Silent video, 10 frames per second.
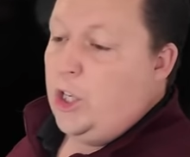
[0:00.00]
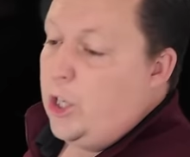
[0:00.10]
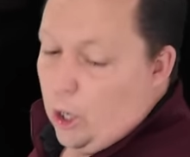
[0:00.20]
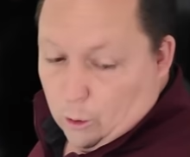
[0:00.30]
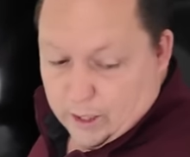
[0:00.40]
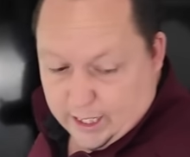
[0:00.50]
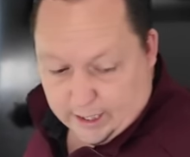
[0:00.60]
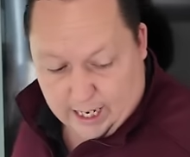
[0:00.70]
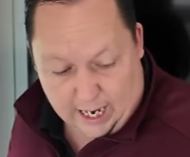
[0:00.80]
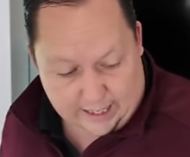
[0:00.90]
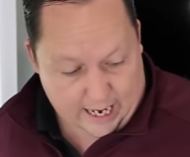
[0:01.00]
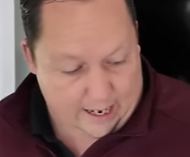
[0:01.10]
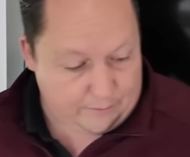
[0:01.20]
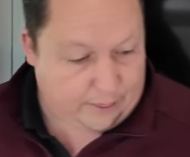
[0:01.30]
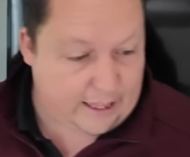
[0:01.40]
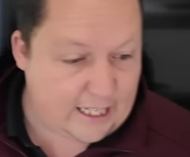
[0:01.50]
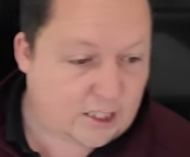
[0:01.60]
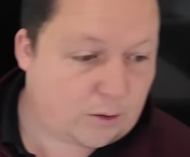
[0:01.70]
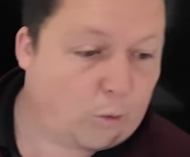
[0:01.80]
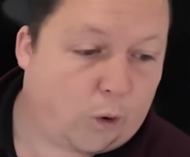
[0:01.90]
You don't need a dinette.
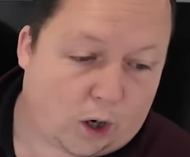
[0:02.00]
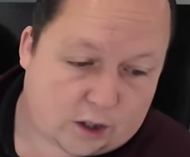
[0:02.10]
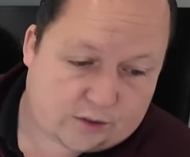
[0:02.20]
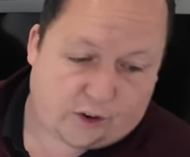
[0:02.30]
This works